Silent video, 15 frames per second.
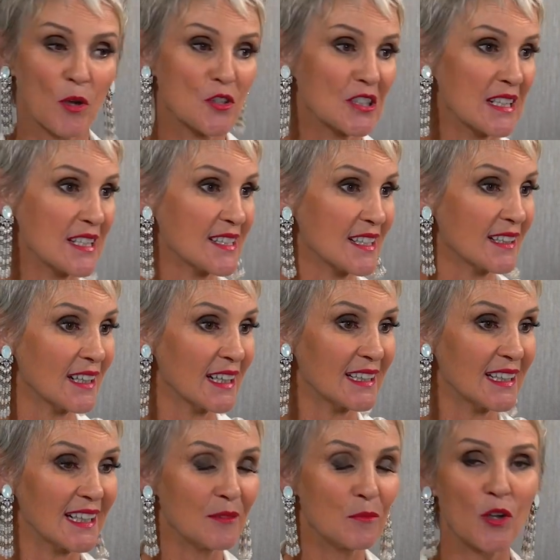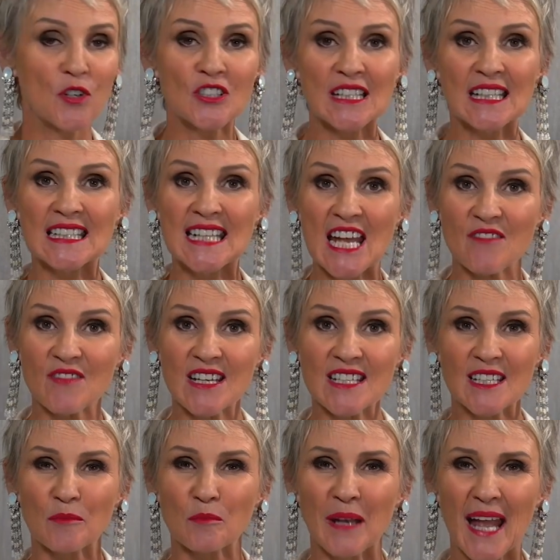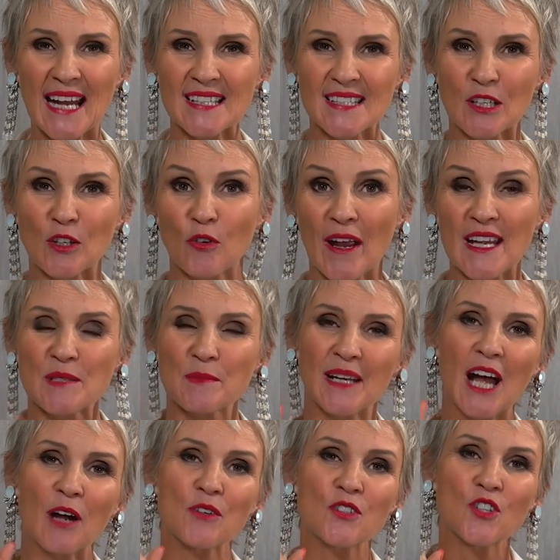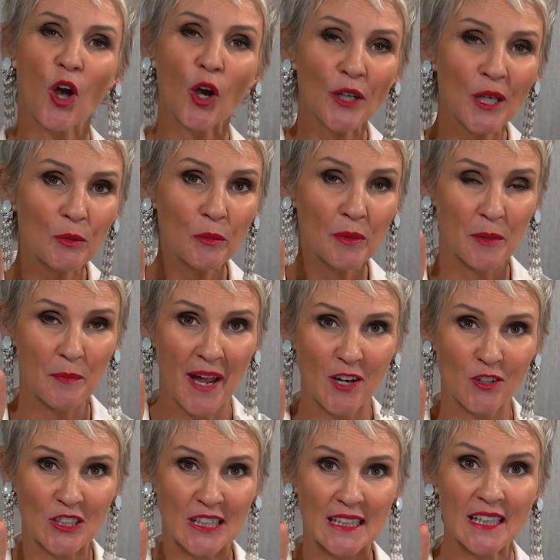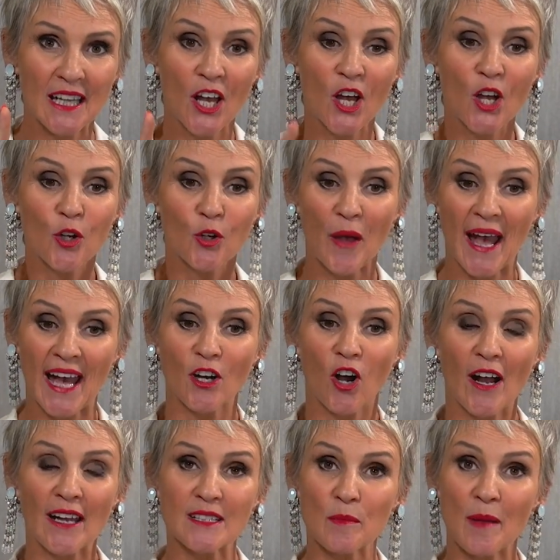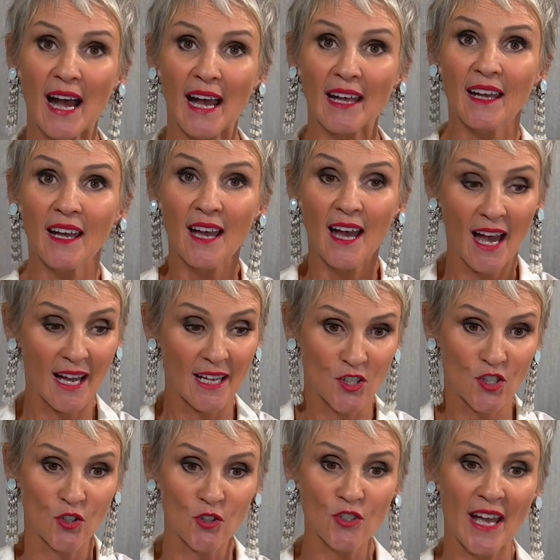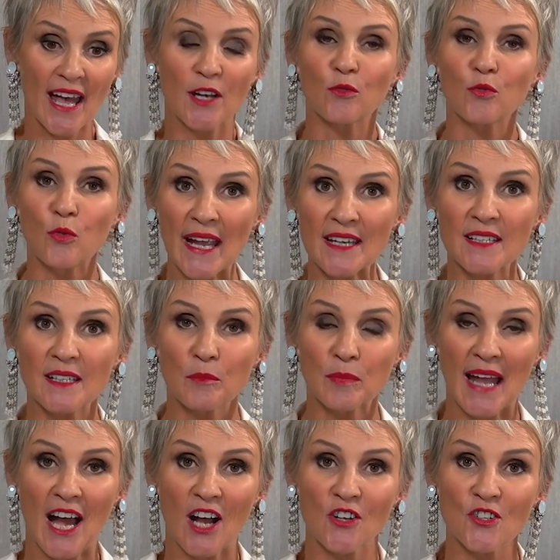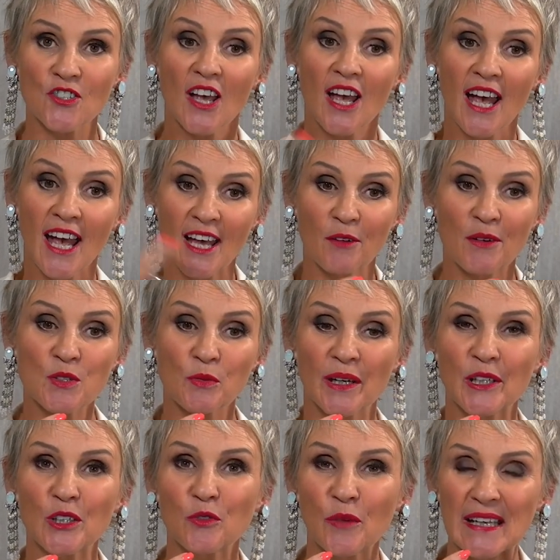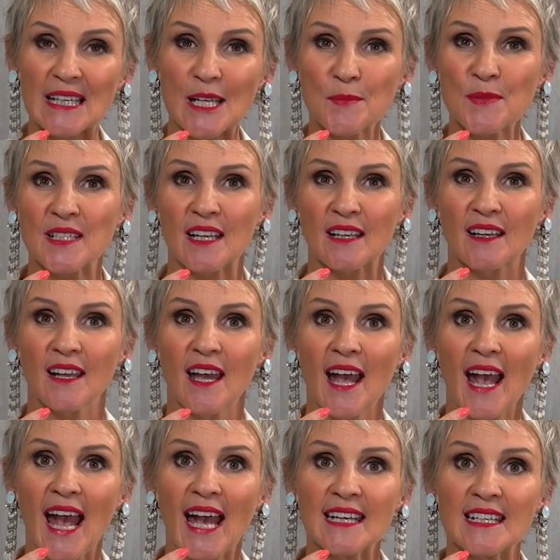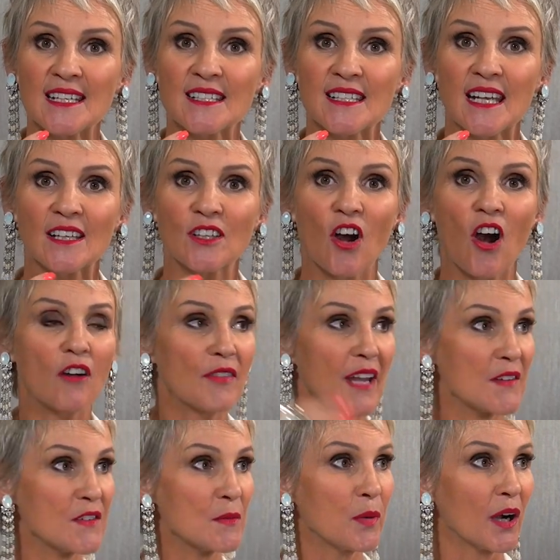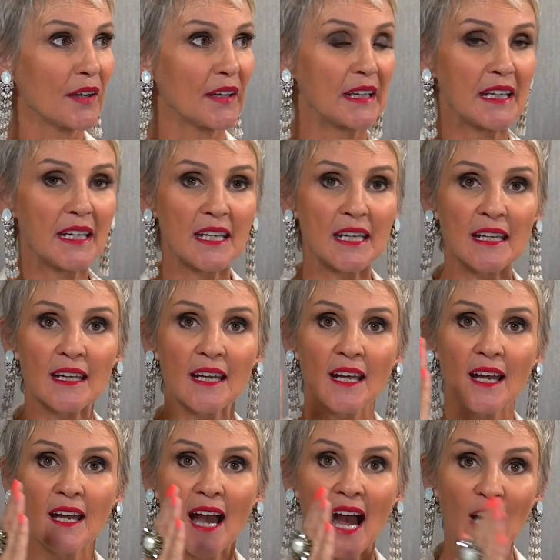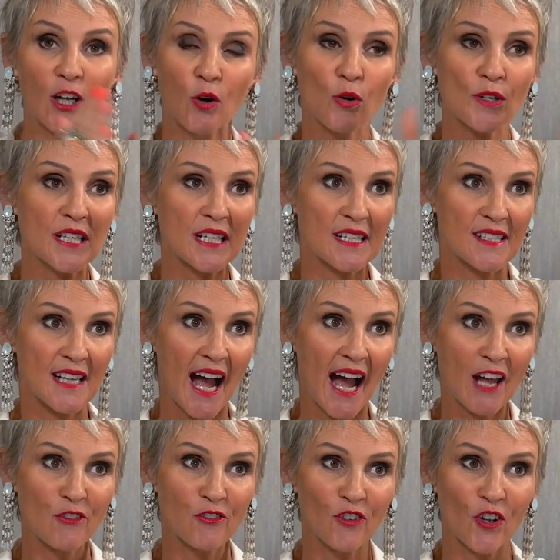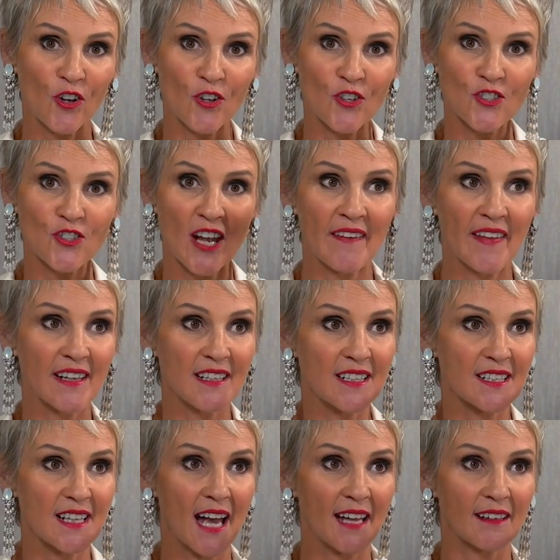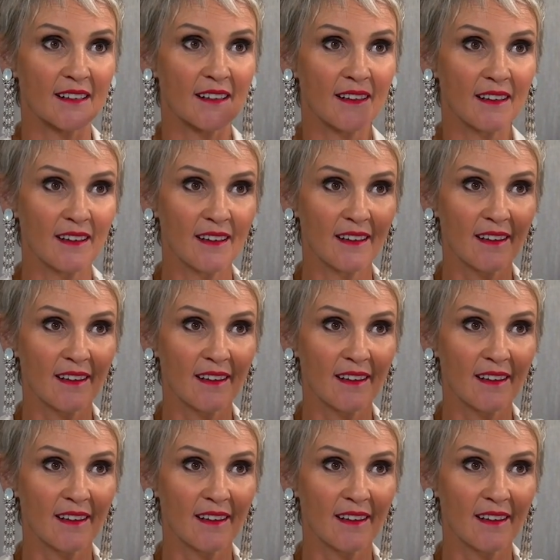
mostly in navies and blacks and grays, but I was the only woman apparently who had under my suit, I had a red blouse and I was wearing red lipstick. And he said, of everybody, I caught his eye first, and then he decided